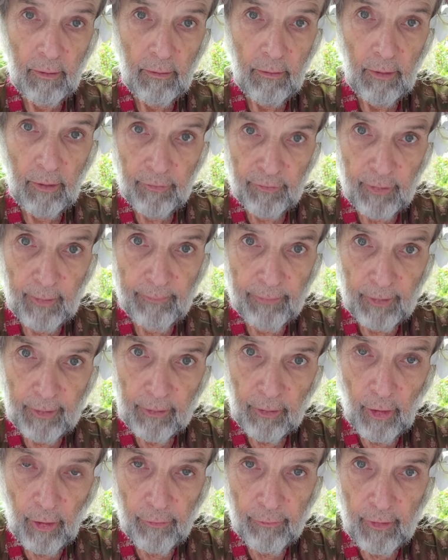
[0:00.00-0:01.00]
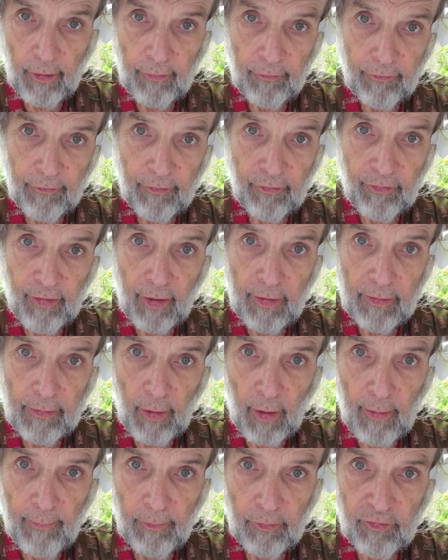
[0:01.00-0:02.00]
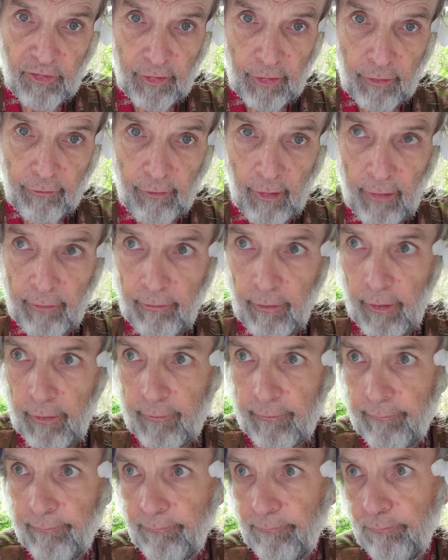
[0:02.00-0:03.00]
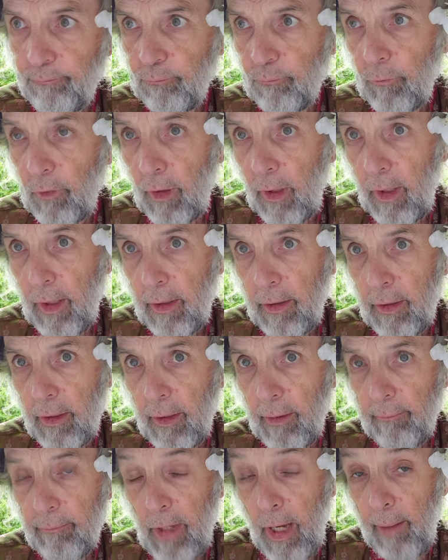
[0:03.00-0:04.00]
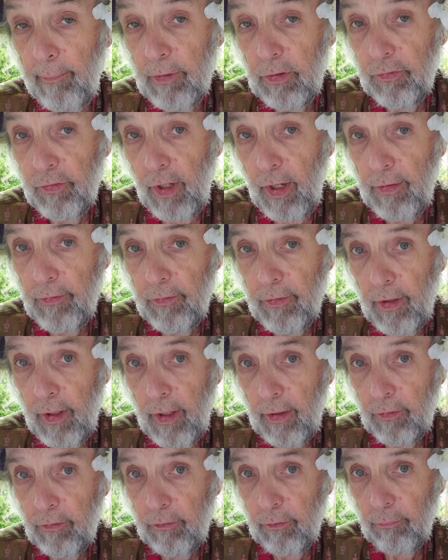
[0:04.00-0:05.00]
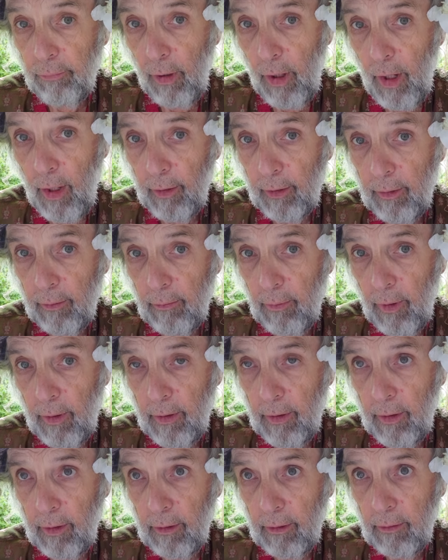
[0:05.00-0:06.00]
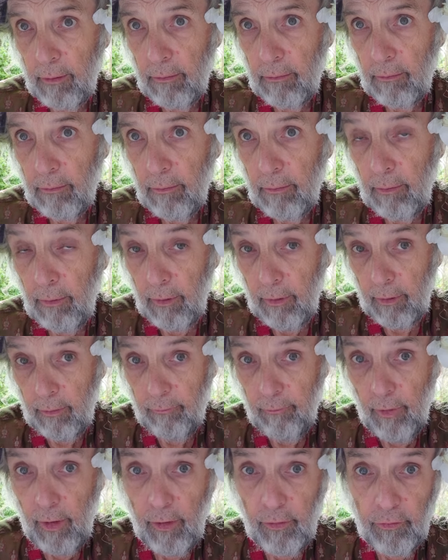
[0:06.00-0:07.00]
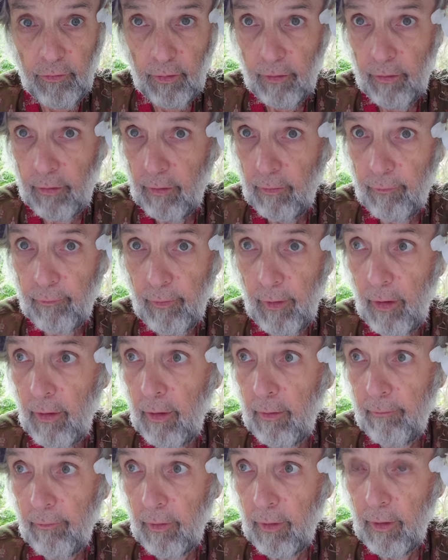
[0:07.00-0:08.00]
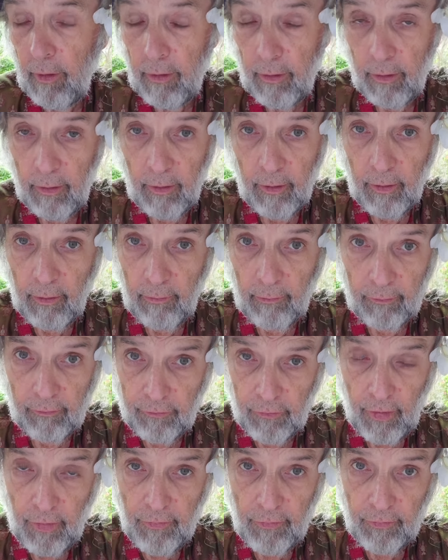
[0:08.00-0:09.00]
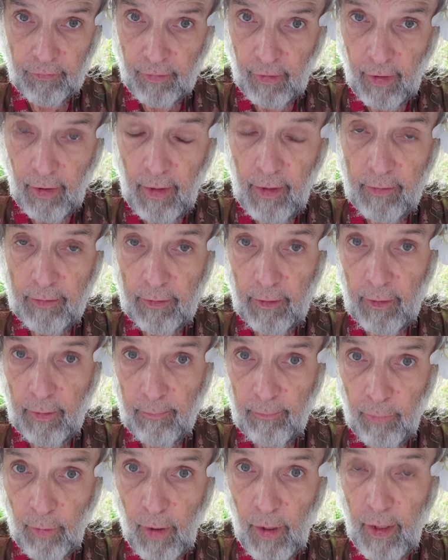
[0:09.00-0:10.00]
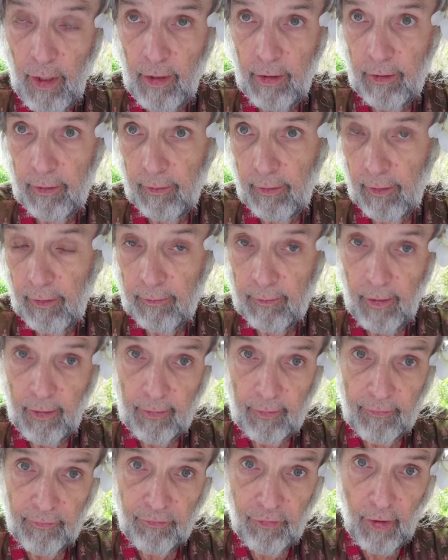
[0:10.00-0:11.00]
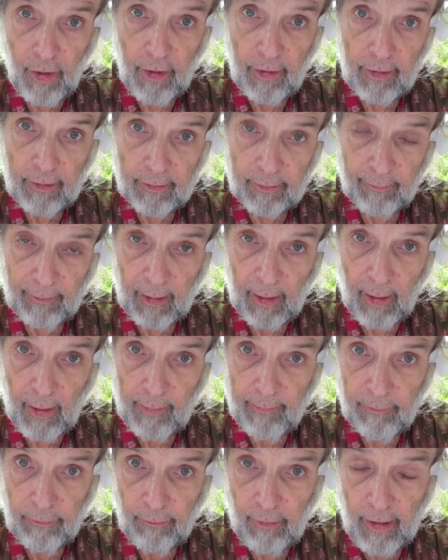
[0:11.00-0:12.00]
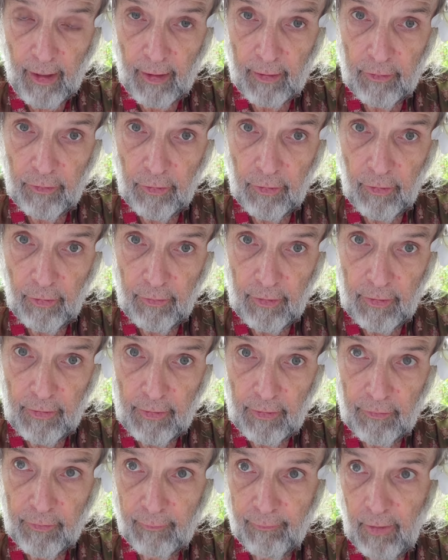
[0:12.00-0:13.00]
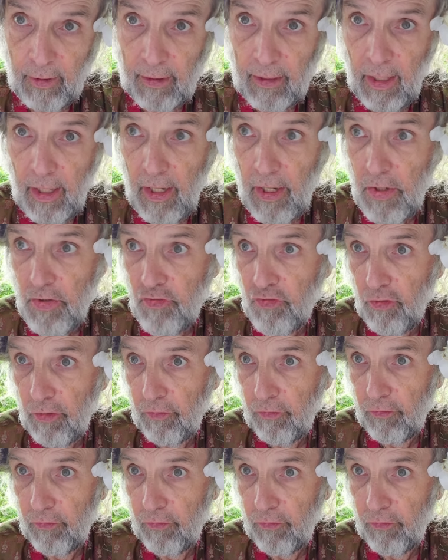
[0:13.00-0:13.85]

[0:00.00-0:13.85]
Well, simply known as the St. Thomas cigarette run. And yeah, besides the extra pocket money, an adventure, the fun of it, you know, change his head, get a break. Like you said, at the catamaran, you know, he needs a vacation.